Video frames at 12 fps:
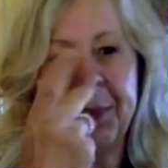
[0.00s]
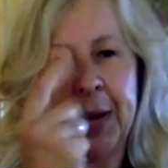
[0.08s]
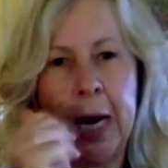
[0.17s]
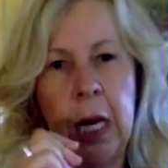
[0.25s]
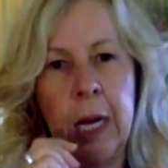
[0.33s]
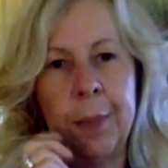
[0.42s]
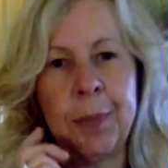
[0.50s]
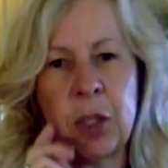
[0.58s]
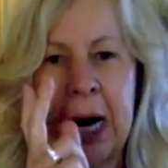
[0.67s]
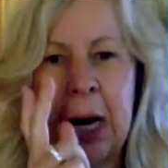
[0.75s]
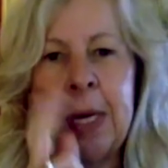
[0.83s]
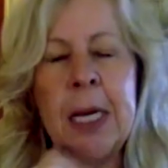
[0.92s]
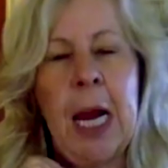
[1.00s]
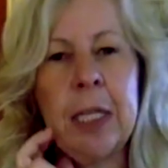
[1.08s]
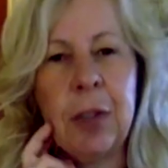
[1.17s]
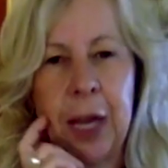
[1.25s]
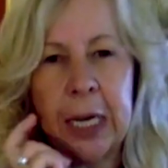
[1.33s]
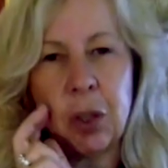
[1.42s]
um, Sharon, I'd
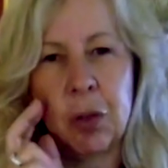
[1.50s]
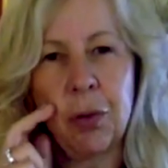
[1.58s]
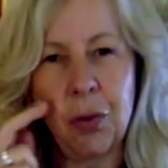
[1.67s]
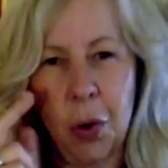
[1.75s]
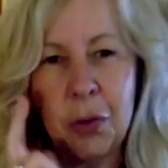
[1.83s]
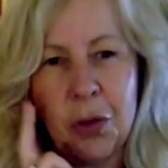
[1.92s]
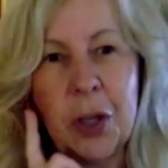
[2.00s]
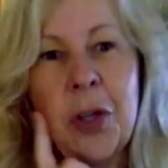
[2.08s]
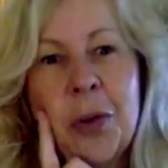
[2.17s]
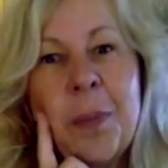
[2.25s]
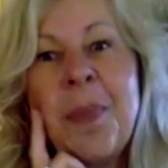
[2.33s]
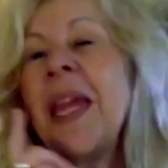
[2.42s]
like to talk to you.